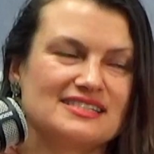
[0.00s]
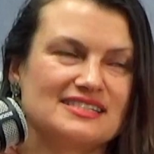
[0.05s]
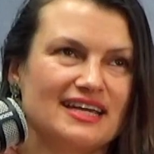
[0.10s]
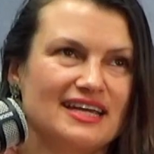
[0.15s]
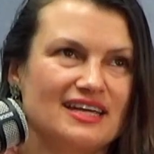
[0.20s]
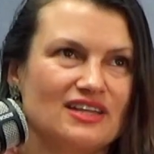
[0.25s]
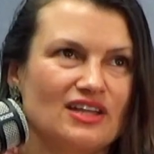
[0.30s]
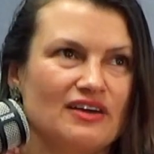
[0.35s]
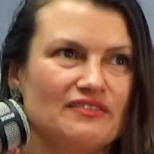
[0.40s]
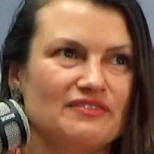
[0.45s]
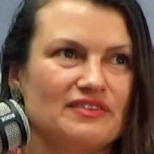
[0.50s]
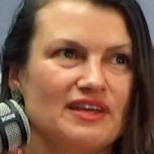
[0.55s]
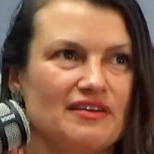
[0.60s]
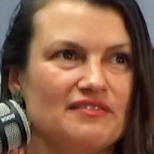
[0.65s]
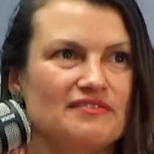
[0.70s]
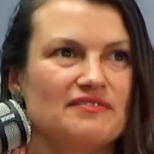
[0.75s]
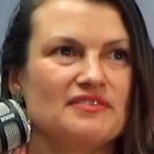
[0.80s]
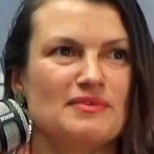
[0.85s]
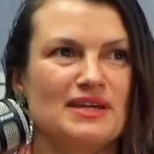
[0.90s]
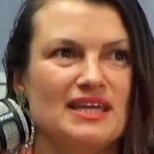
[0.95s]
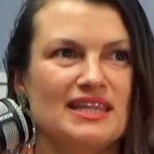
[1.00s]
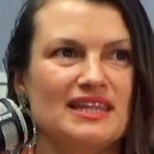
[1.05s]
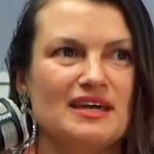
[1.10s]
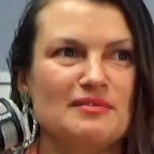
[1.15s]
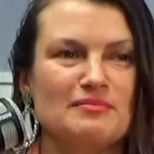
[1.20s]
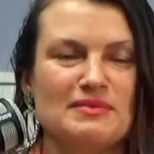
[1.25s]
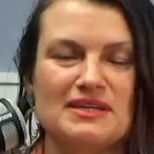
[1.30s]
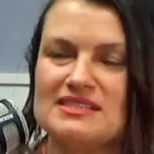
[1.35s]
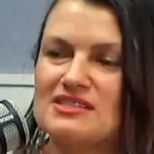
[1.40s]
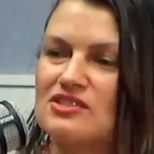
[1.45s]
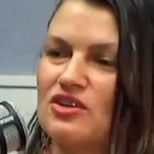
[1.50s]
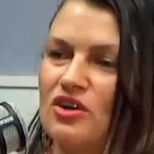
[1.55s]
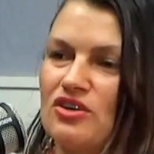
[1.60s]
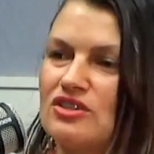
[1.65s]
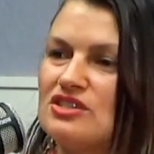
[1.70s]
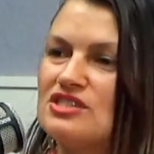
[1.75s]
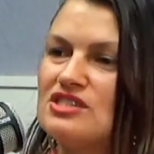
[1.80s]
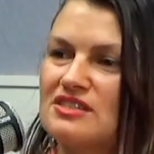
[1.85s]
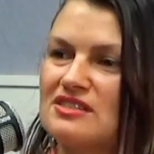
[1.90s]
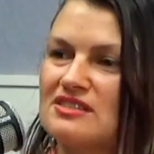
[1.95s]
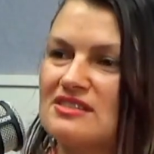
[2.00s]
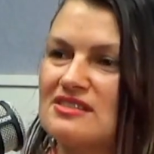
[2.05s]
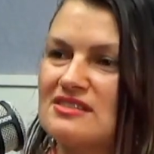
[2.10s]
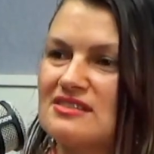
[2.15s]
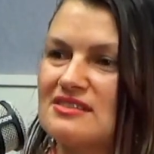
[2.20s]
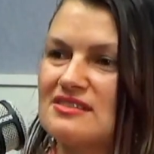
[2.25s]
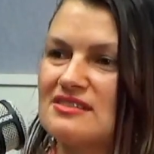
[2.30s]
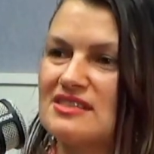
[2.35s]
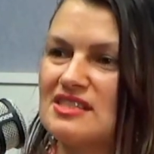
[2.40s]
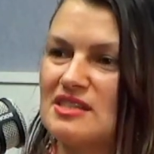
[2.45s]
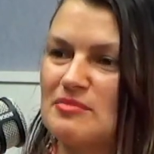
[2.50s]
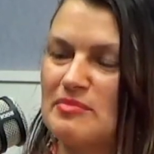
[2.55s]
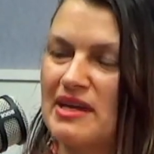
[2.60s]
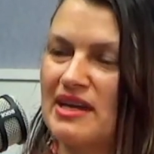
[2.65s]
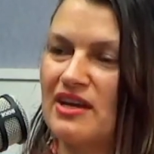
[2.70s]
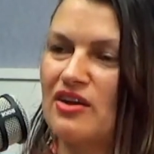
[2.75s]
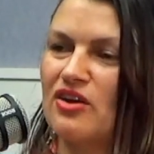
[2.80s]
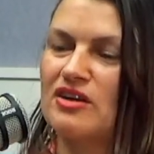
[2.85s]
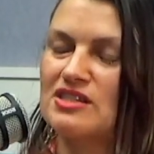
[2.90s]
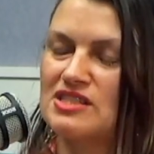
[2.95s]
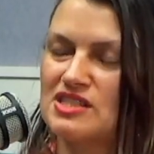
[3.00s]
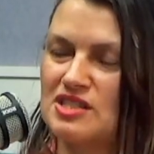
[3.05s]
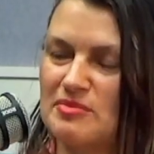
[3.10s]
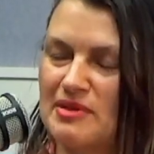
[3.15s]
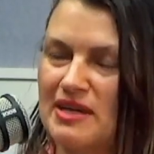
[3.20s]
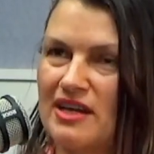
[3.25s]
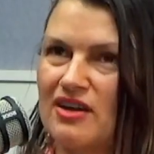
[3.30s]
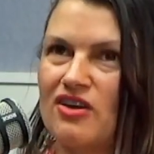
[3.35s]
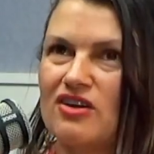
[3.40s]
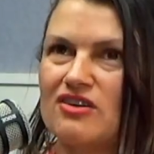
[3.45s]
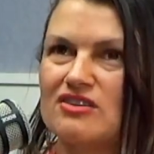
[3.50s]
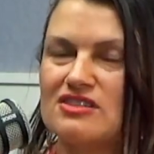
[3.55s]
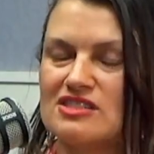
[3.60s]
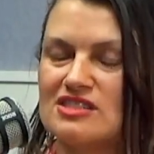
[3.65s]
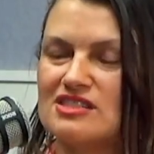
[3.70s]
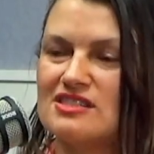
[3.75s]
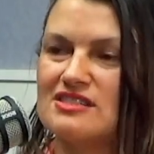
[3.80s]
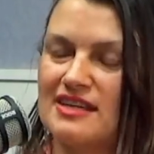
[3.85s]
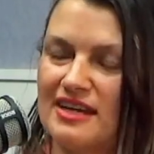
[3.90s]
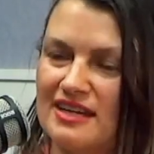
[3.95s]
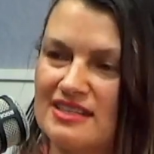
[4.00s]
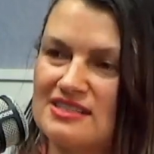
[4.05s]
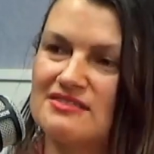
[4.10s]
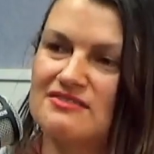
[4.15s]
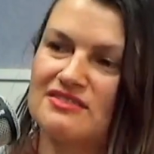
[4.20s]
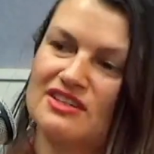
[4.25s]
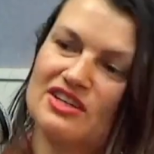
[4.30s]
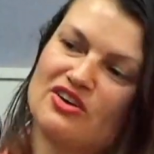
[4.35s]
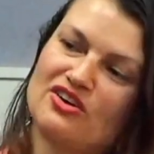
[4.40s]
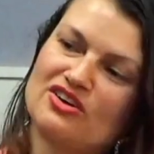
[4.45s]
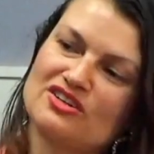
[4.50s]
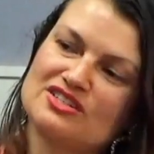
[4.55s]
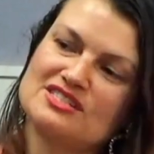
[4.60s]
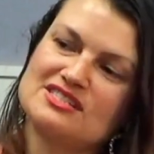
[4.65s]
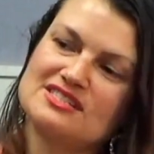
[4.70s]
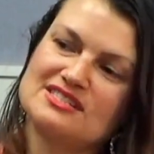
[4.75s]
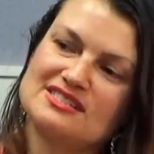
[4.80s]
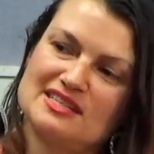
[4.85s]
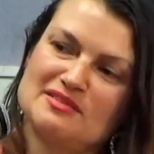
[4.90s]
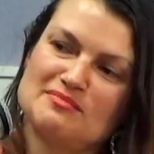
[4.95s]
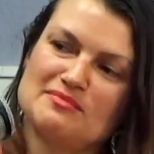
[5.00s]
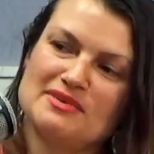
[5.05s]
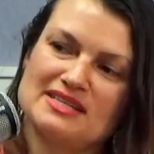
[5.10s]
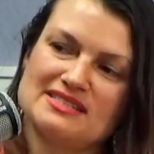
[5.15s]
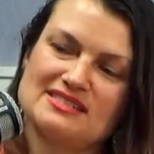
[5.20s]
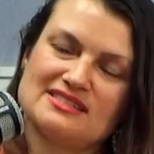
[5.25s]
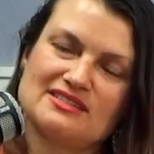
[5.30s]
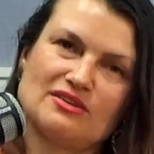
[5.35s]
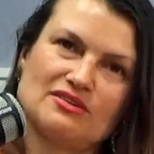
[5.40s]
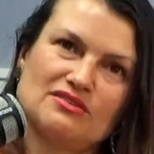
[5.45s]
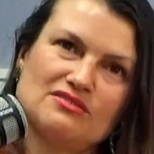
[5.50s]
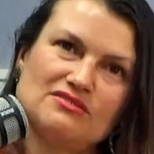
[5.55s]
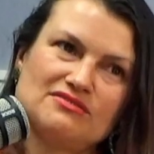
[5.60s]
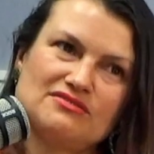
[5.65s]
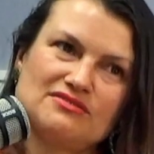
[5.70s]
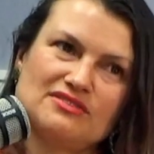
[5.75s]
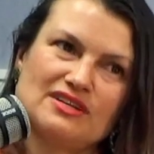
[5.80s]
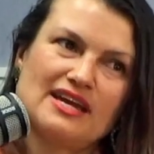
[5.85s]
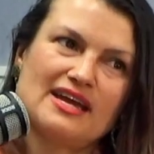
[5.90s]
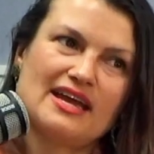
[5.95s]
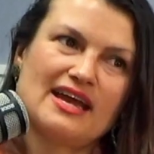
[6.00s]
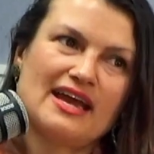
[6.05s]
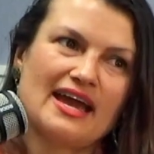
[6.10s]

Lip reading: Stay alive, that for me, that means conscious. To be conscious, actively conscious in myself.